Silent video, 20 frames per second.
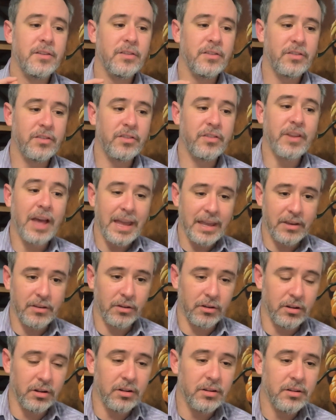
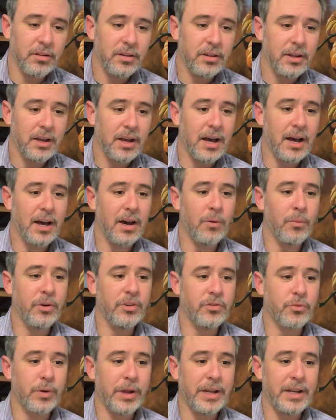cycle
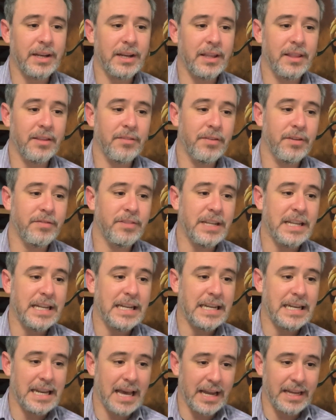was written in the
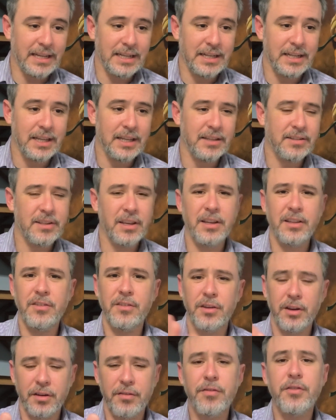1590s. It's
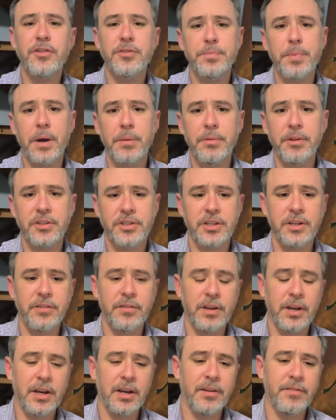first published
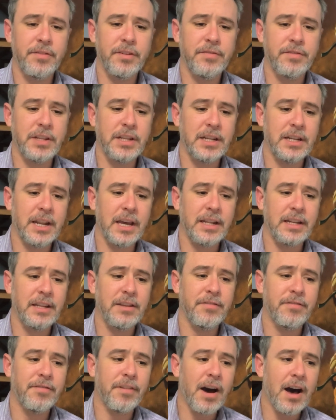in
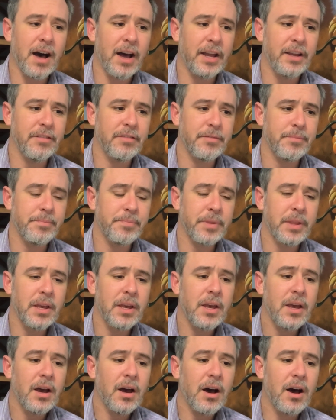1595.
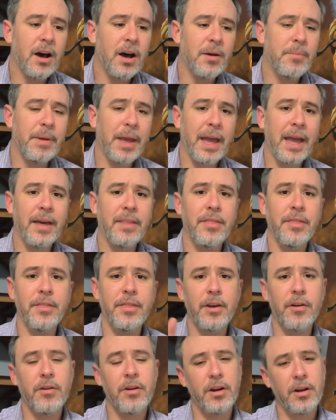And
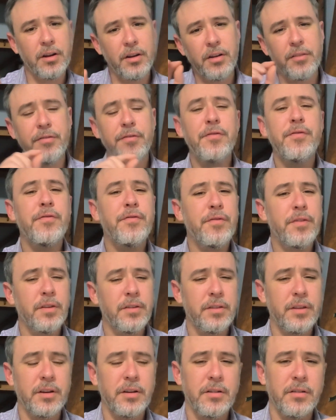there are
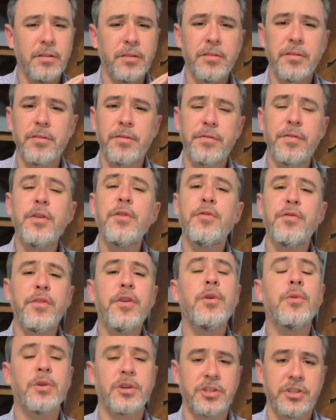a few
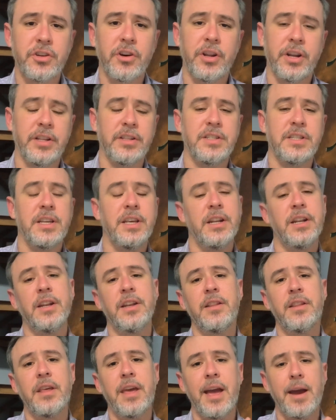fewer sonnets
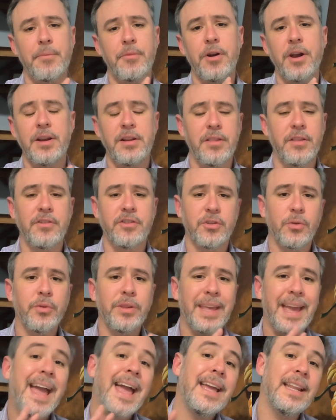in Amoretti. There's
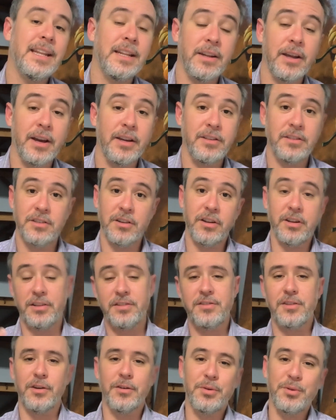only 89
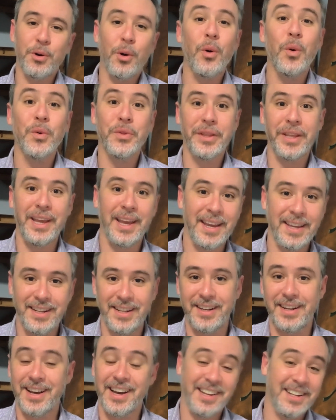sonnets, though. Only
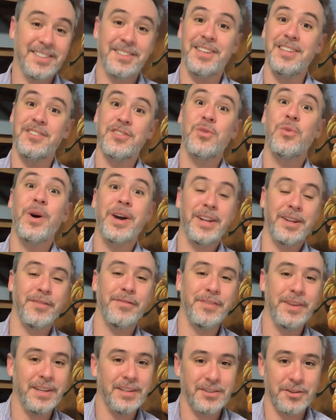89. It's quite a
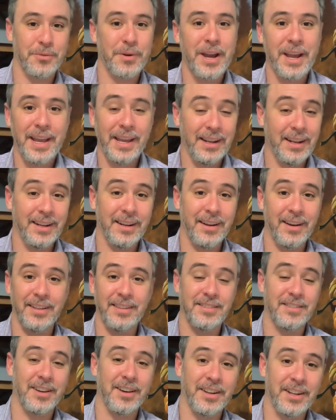feat to write
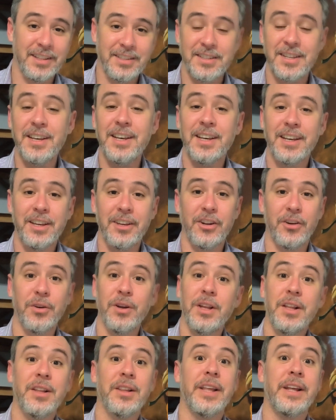89 sonnets,
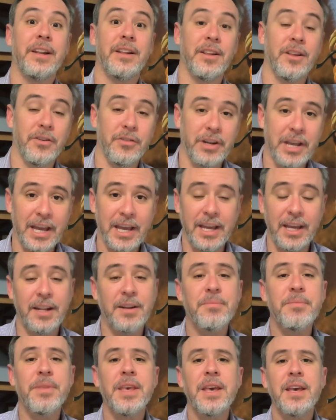let alone
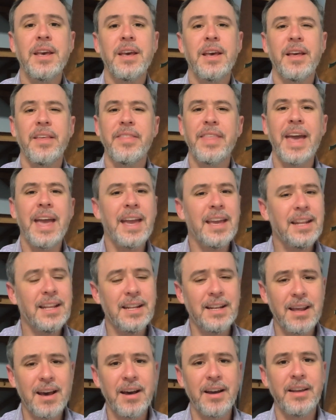8. The
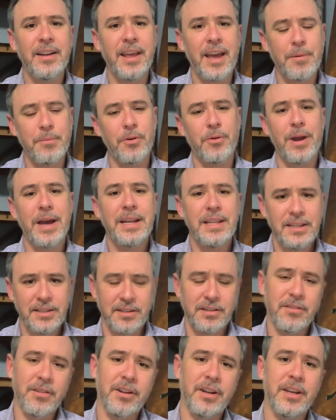89 Amoretti
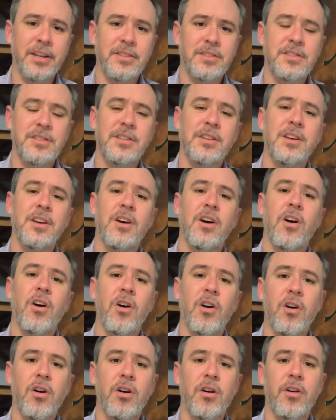sonnets
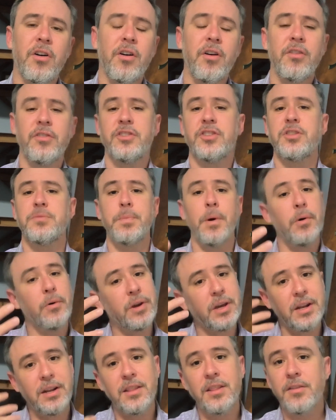are
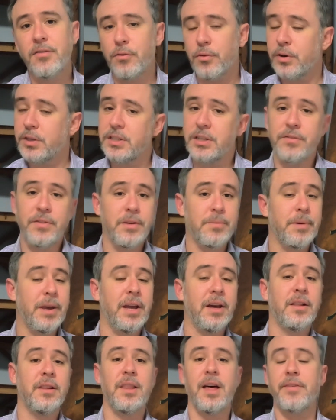spoken in the voice of the
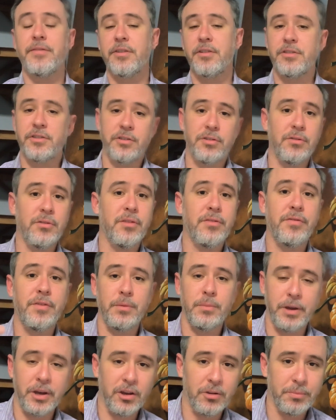male lover to the
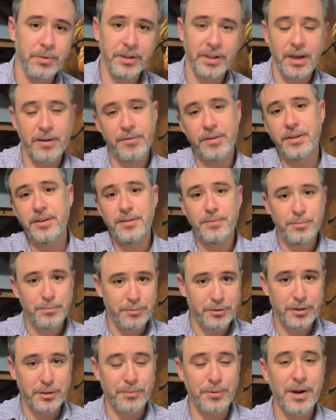female beloved.
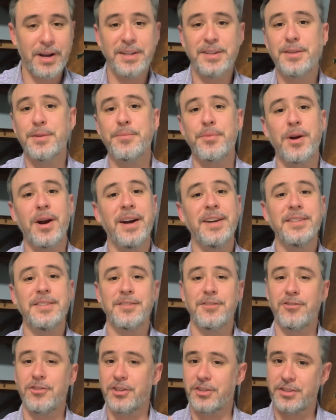Surprise,
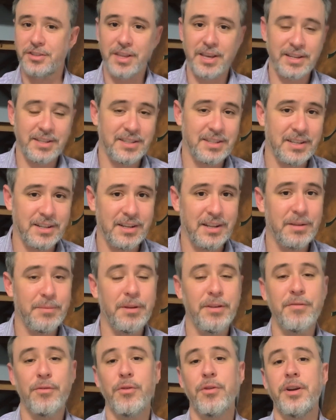surprise, just like Sidney
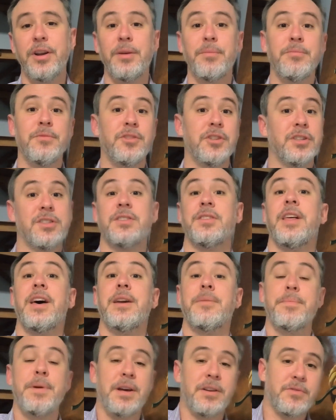before him, just
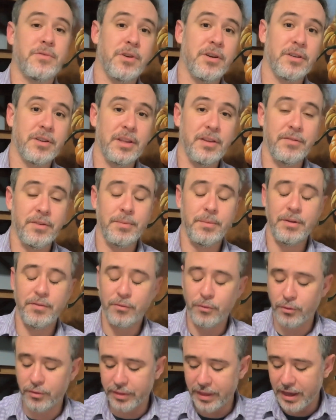like Petrarch even
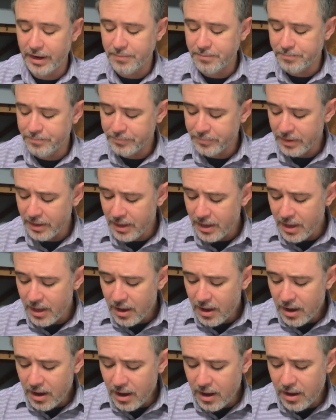before then.
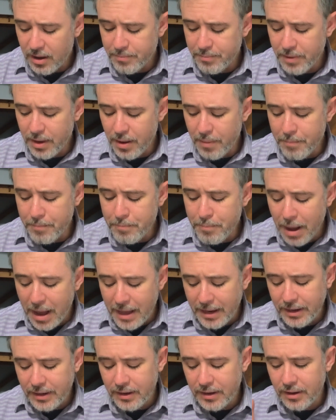
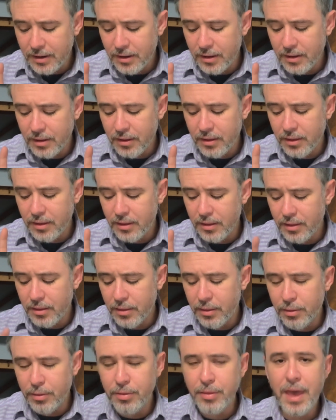But
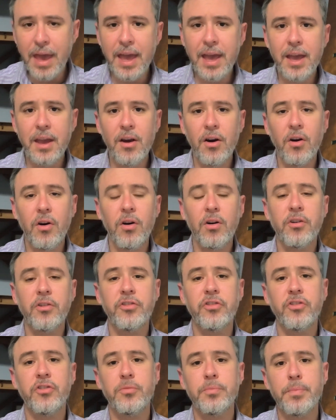they
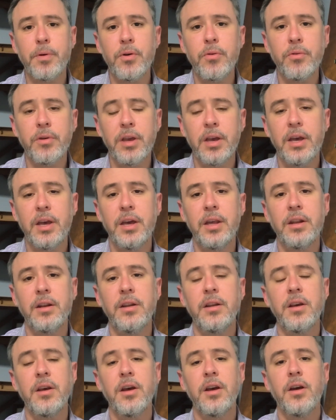are
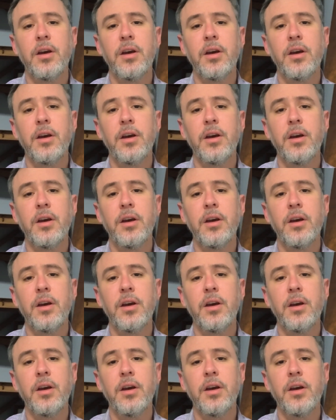spoken